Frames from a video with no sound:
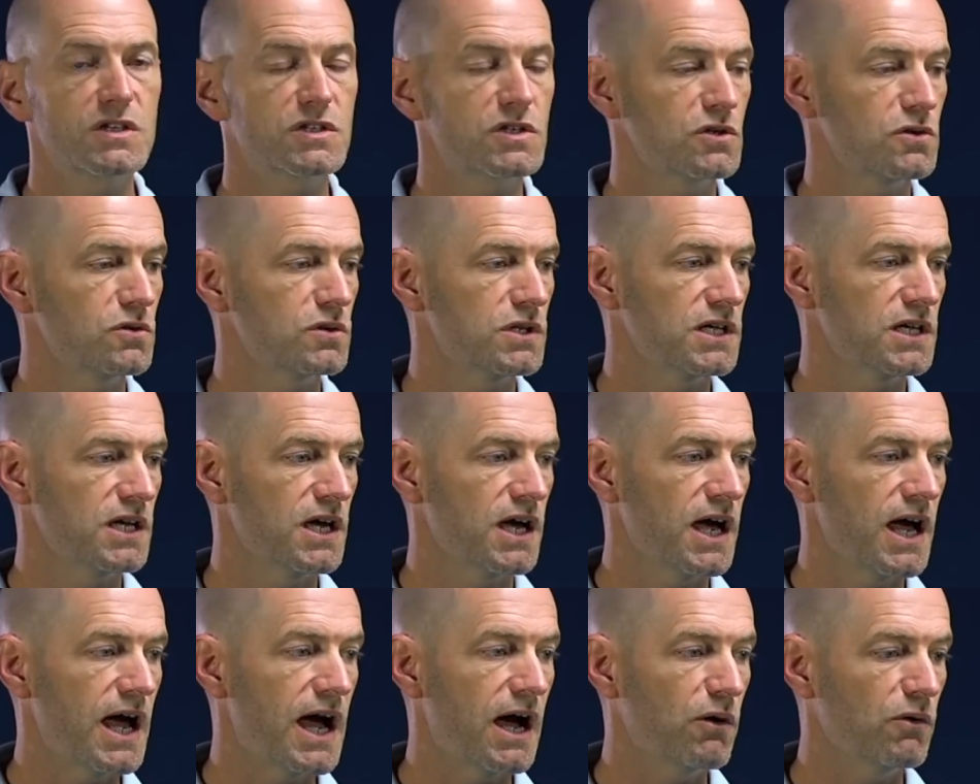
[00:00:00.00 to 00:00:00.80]
to the
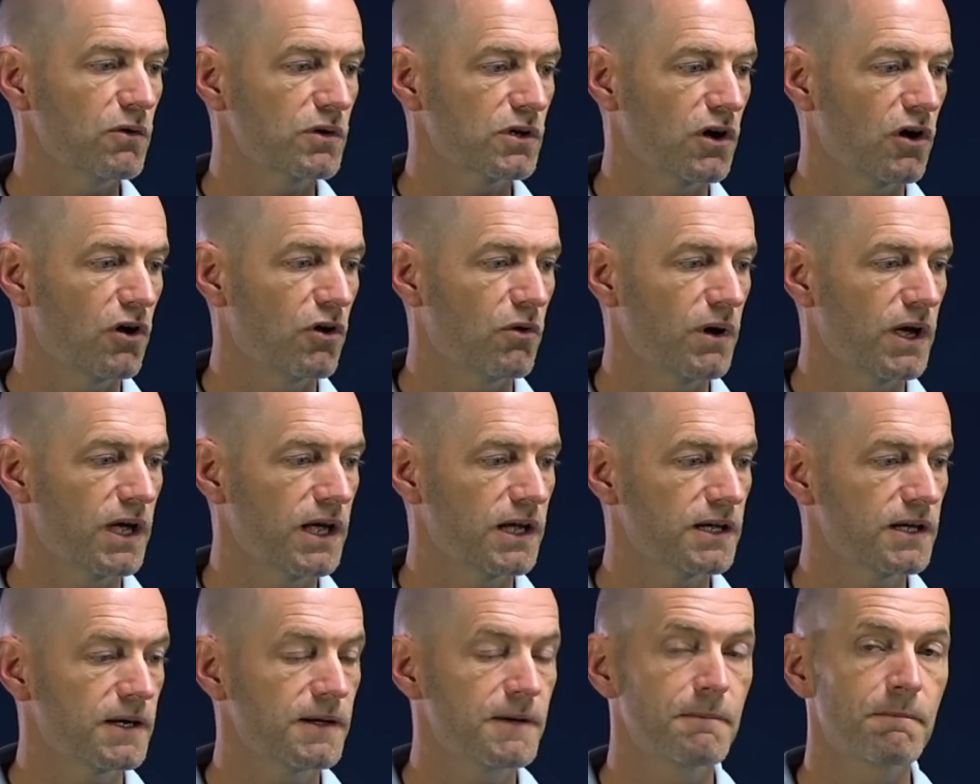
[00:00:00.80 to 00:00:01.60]
uh,
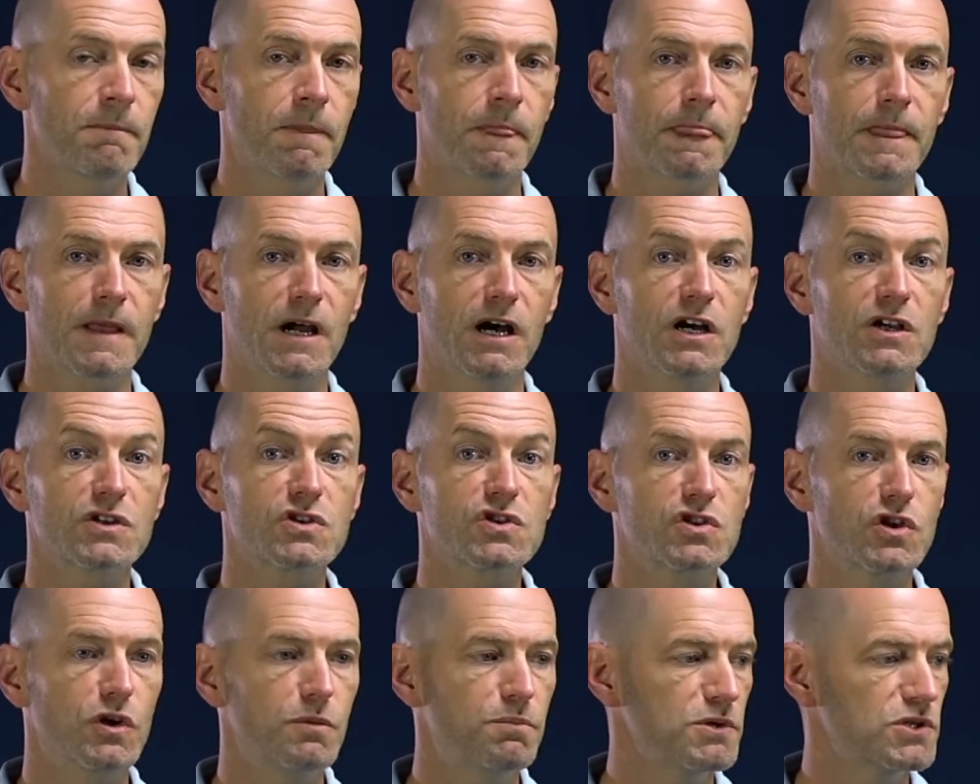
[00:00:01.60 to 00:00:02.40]
outgoing uh,
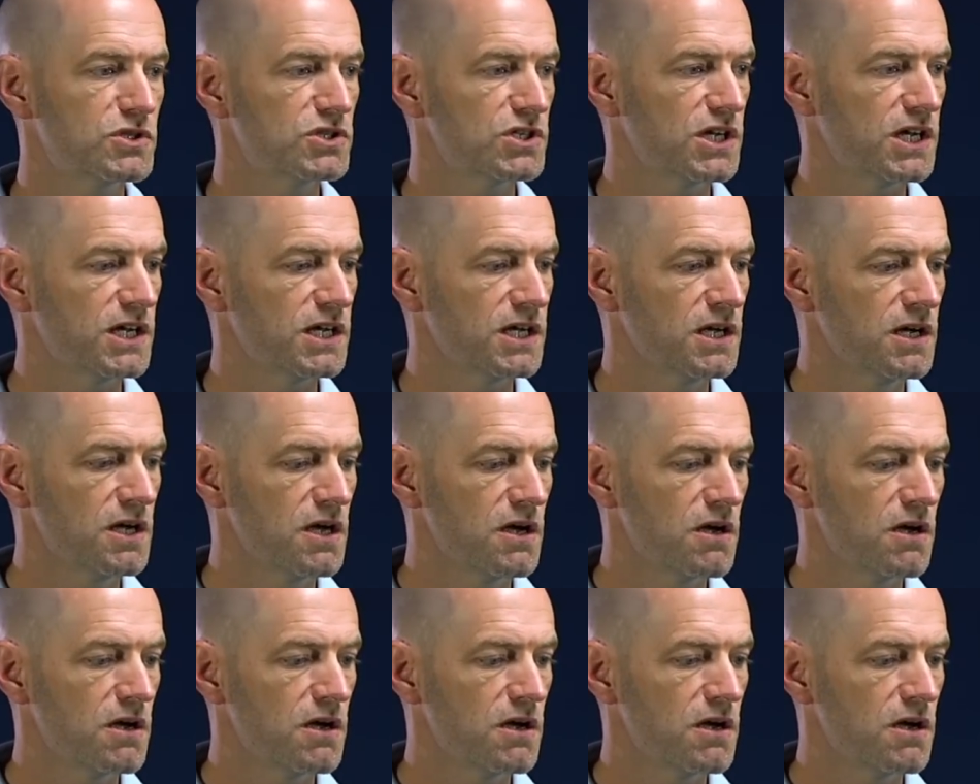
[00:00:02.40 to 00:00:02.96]
Super G